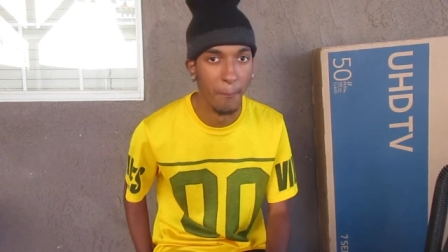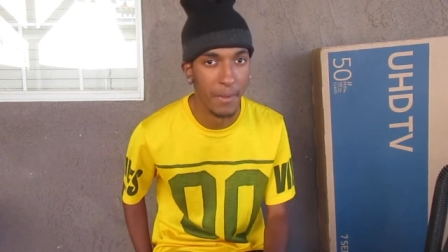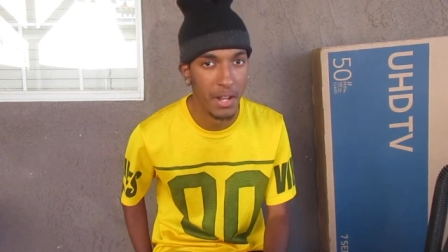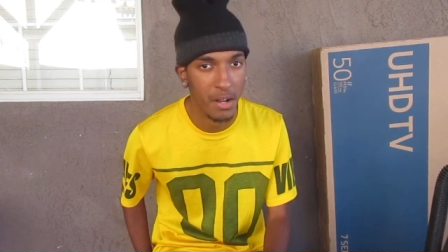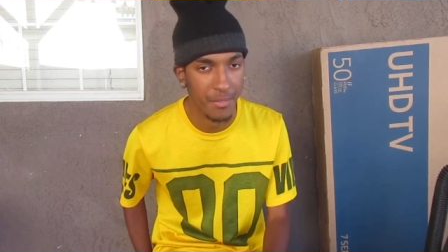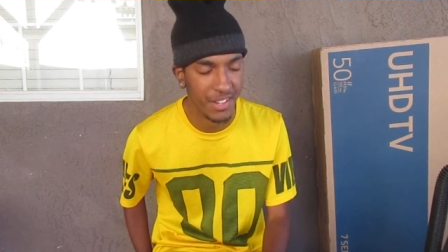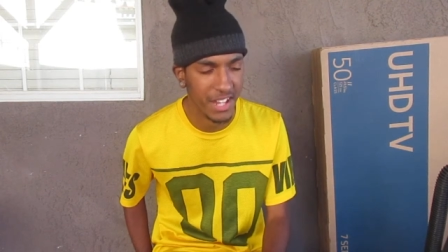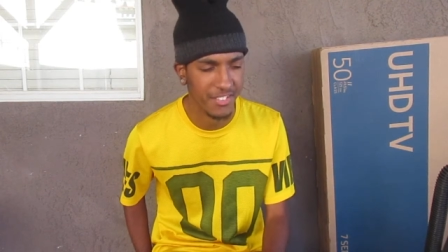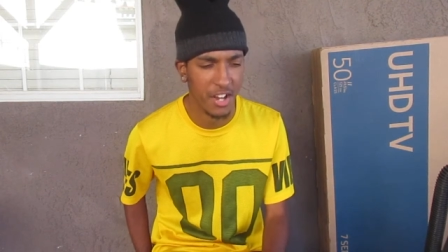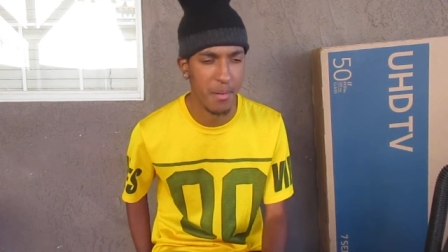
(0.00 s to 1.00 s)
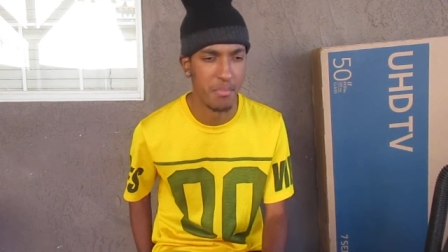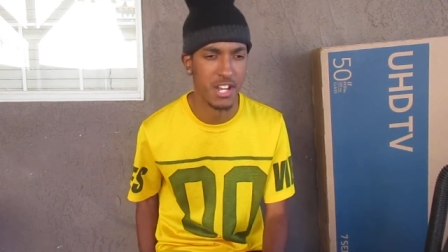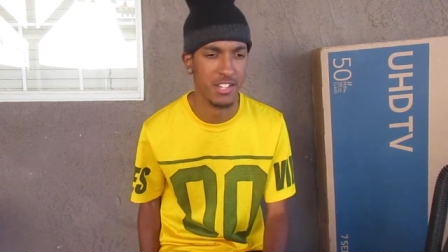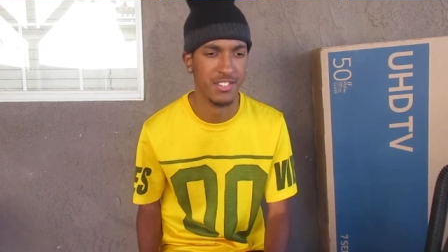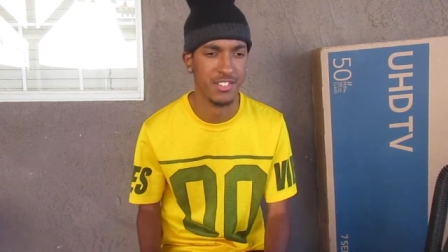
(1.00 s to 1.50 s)
you know, what I'm saying Tom
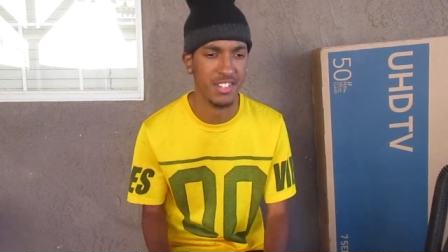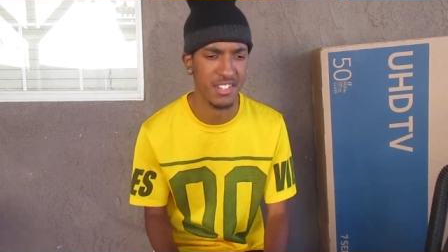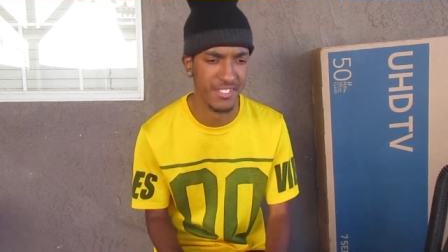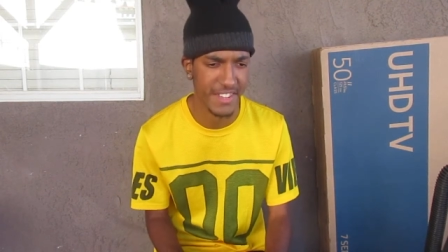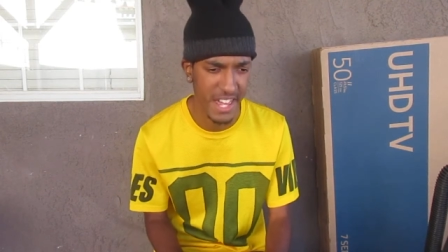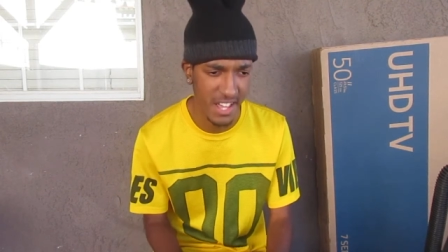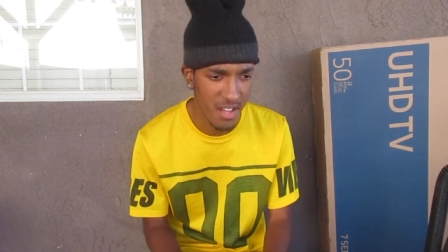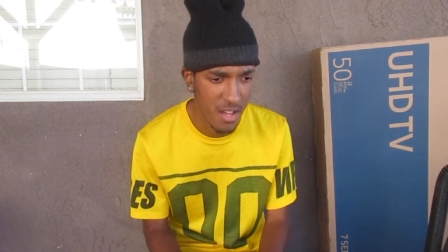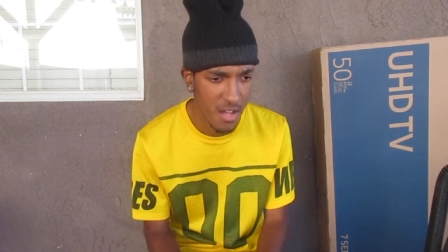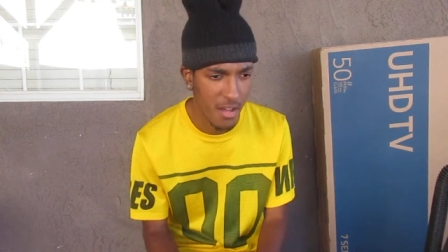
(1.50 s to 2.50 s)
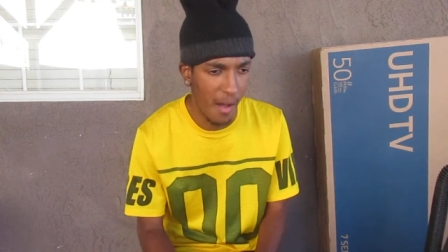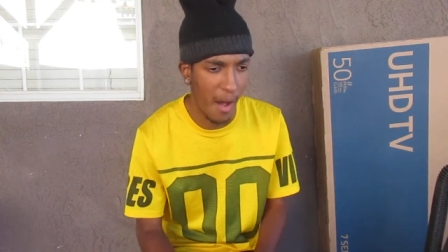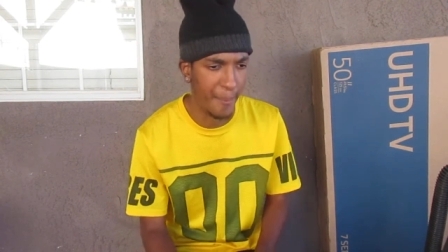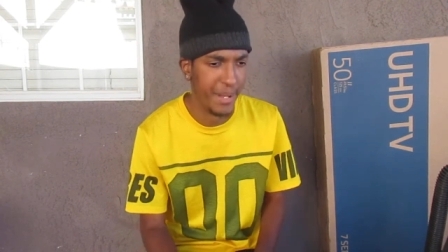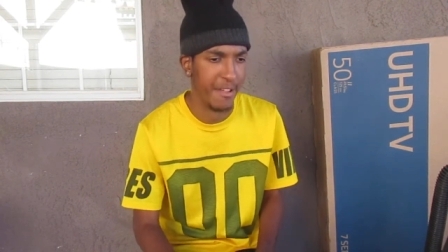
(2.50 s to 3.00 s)
Brady just did his thing
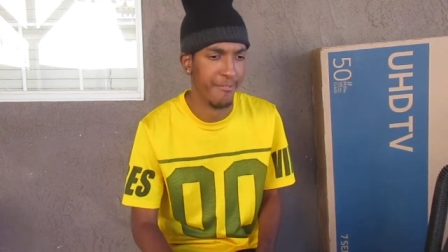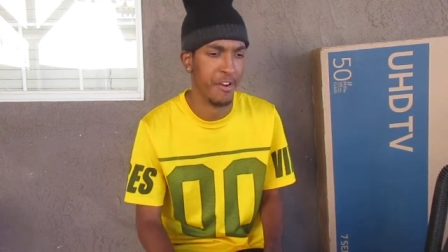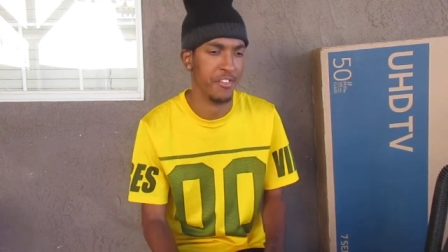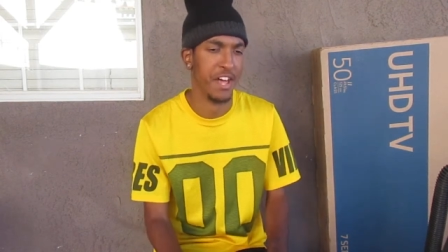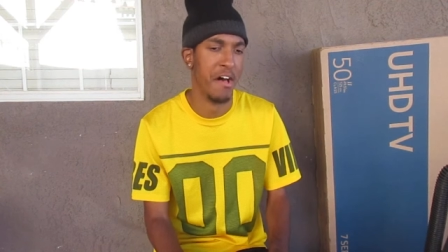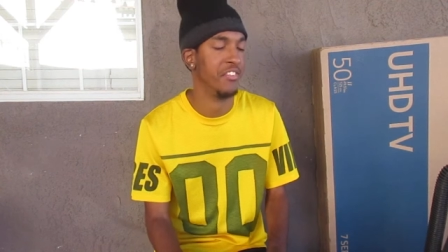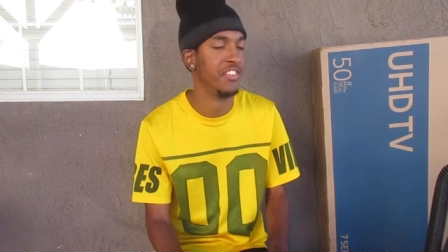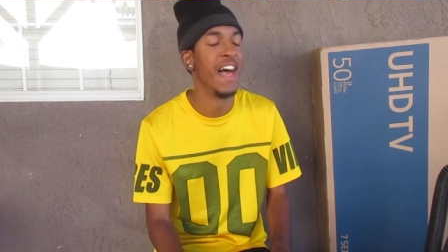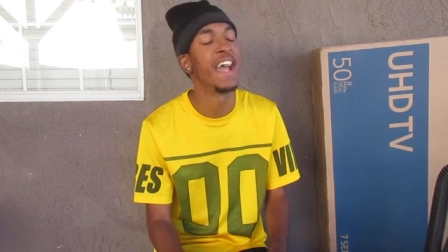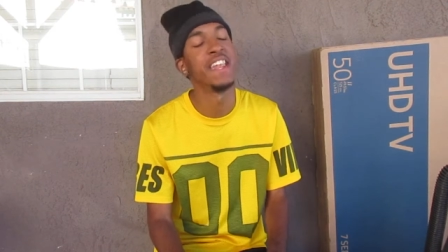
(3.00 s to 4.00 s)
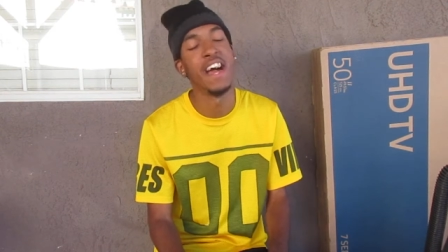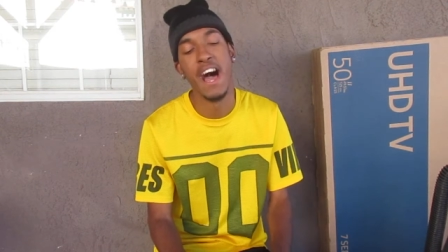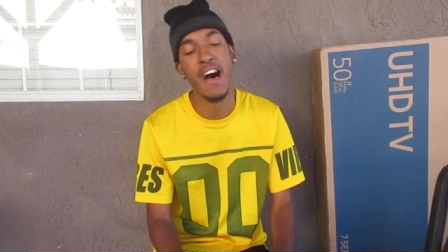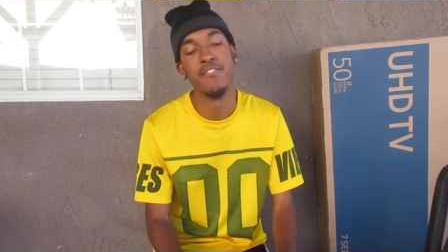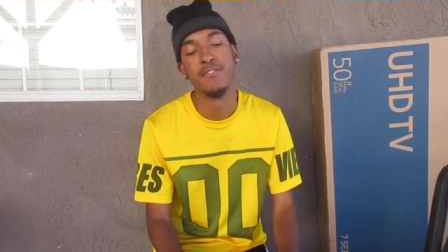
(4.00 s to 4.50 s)
um, in that first half. Second
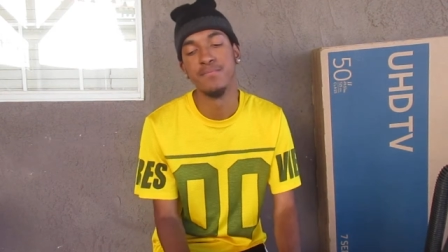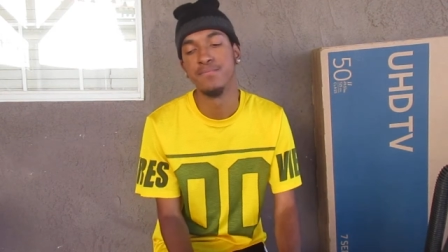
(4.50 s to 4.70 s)
half,